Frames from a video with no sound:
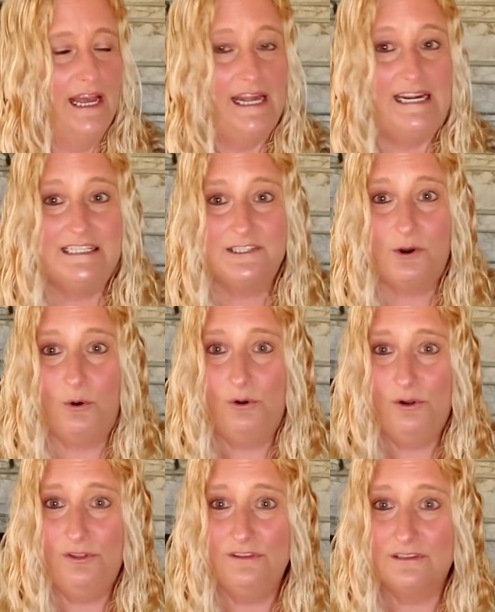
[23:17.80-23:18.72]
And he's
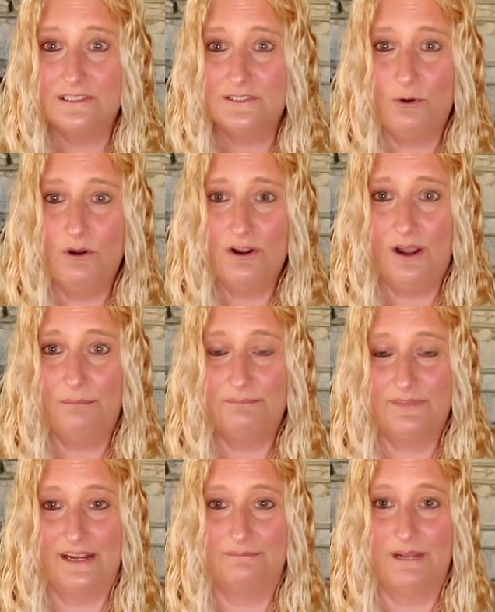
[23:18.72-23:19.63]
calling the dog
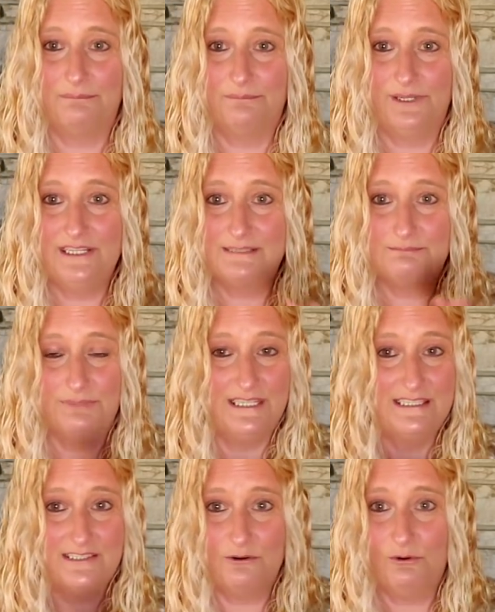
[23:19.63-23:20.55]
up there. I'm like, please
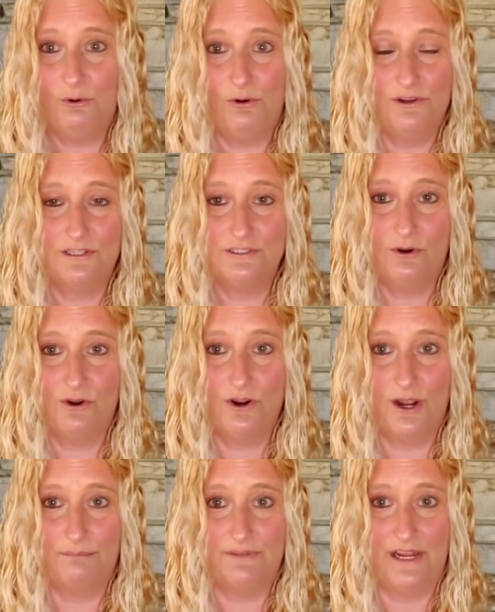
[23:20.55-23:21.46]
don't call the
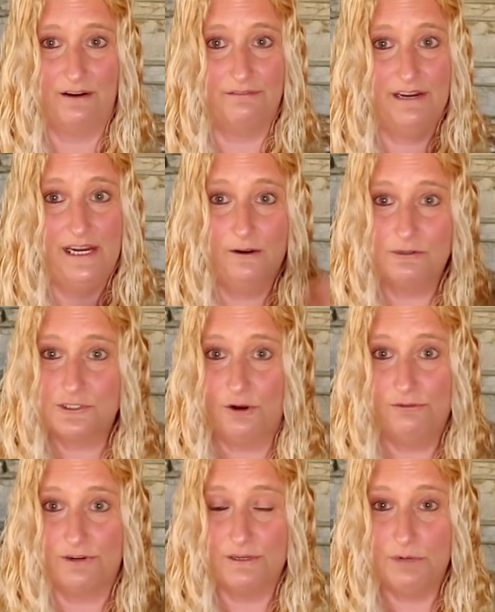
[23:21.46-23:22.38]
dog up there. If he goes
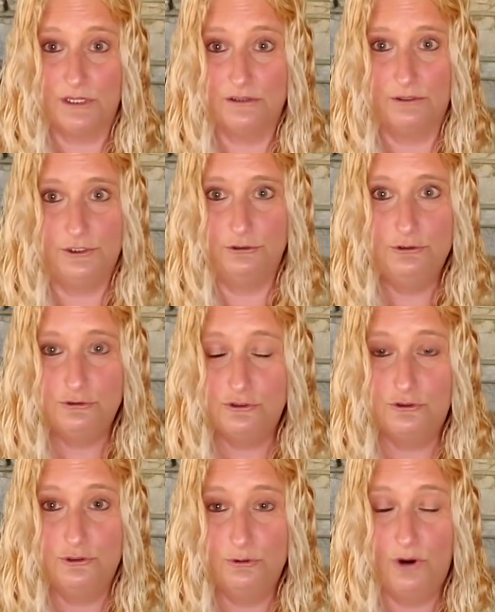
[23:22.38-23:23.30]
over,
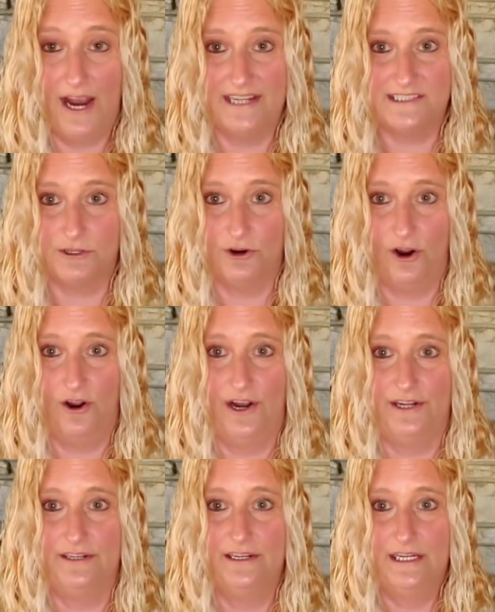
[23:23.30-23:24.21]
you guys are
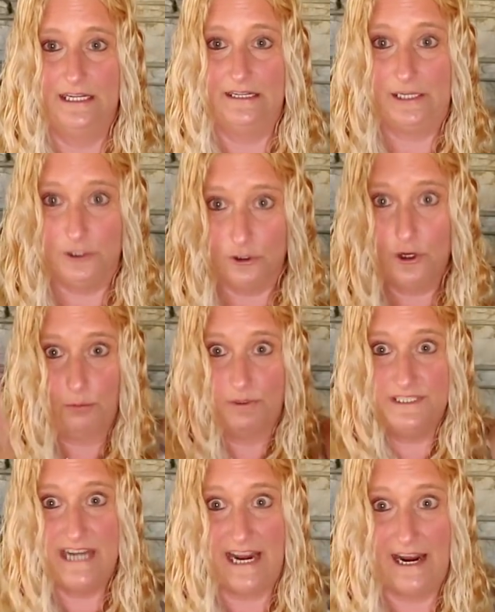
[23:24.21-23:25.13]
gone. Like, you're
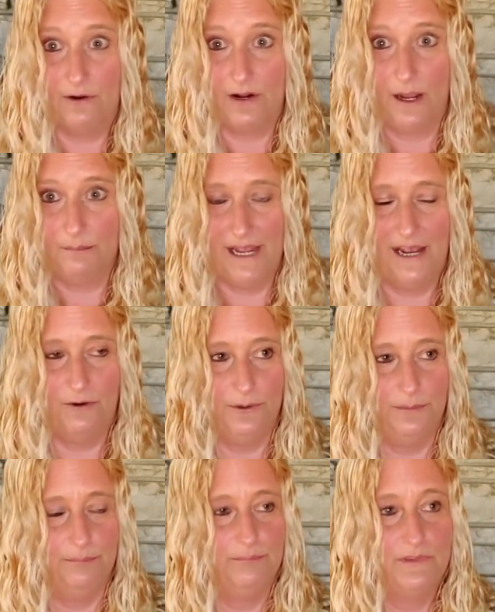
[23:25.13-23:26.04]
going down a
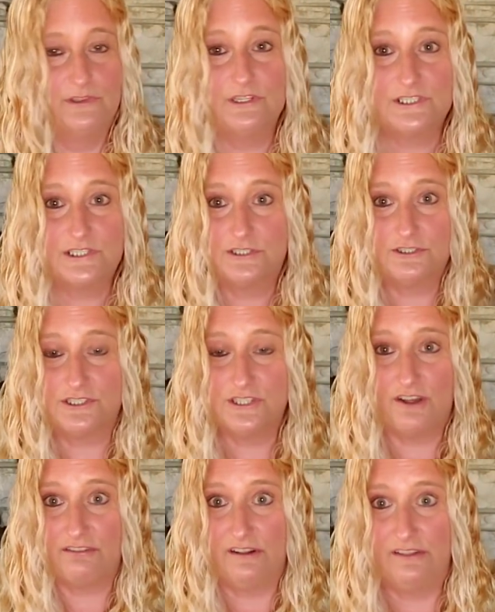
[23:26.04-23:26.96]
mountain. There's
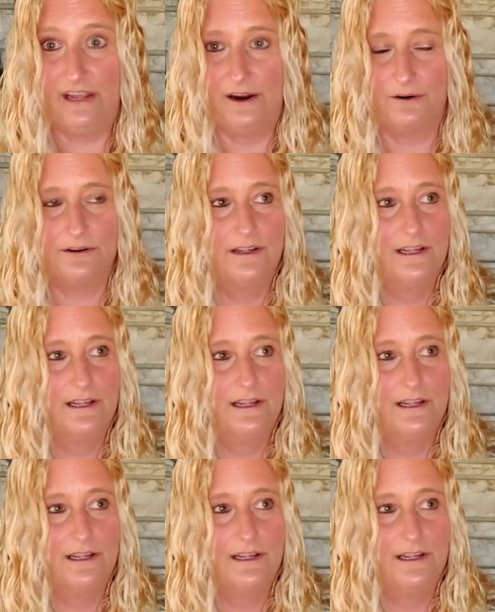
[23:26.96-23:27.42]
nothing there.